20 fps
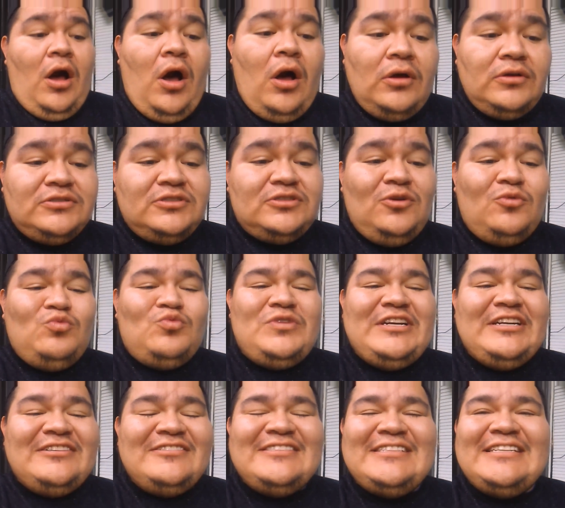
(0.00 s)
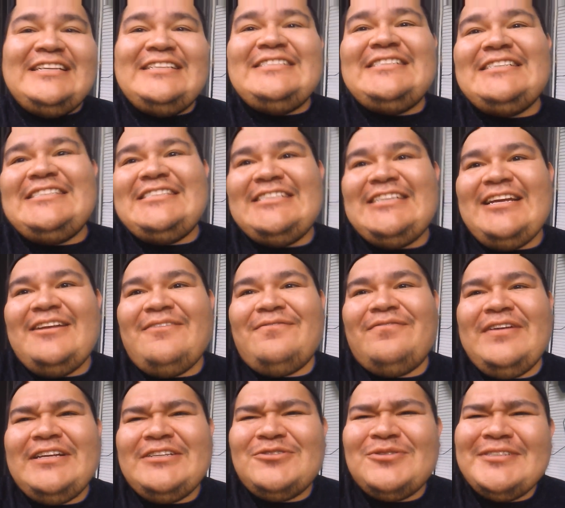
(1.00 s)
Also, Real Ninja Shit
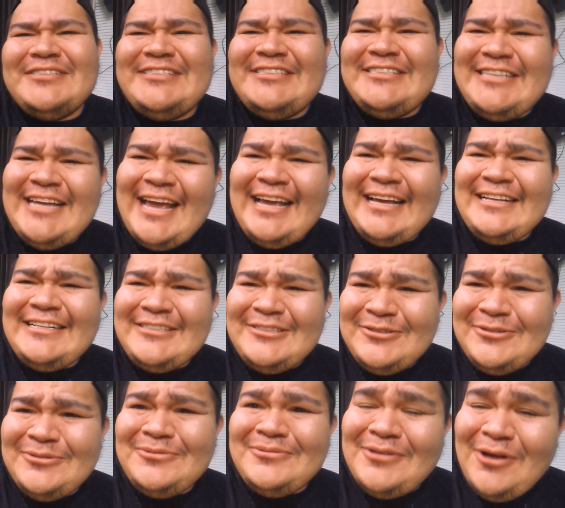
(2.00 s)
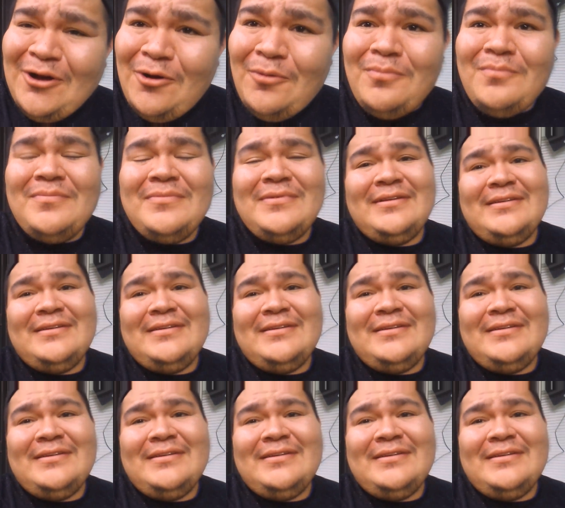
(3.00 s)
featuring Shaggy 2 Dope.